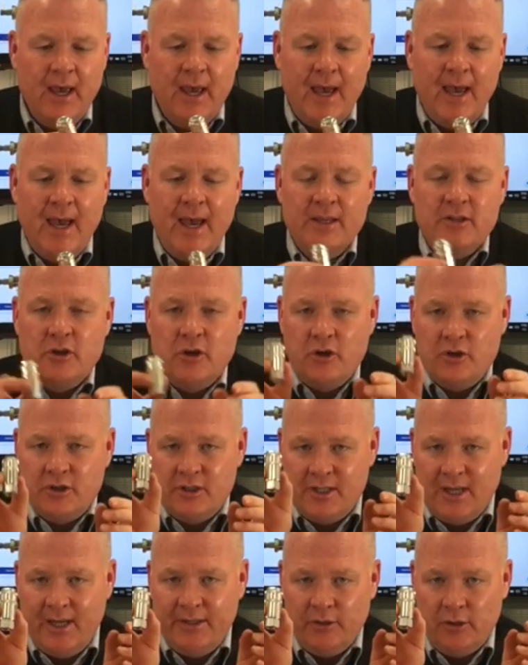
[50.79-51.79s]
So your
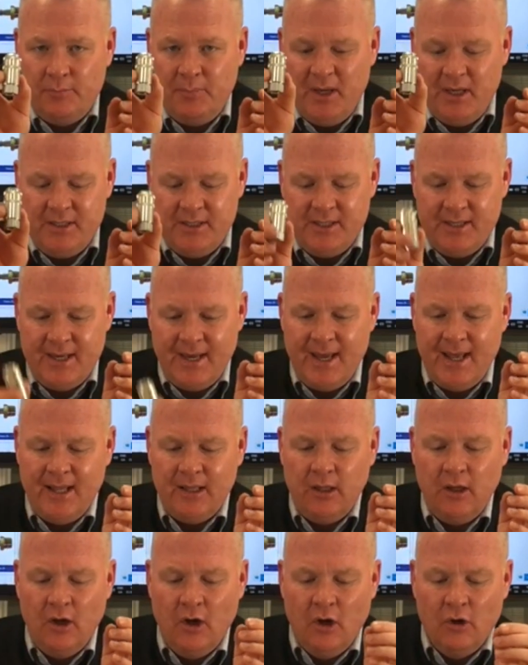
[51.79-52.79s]
standard
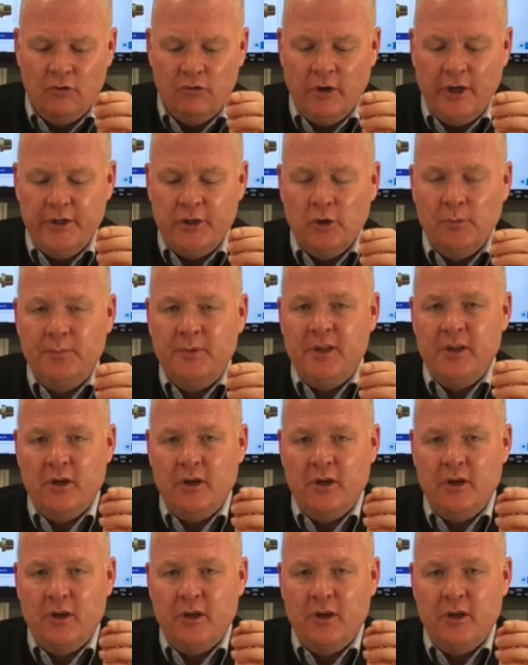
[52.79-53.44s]
PCL right up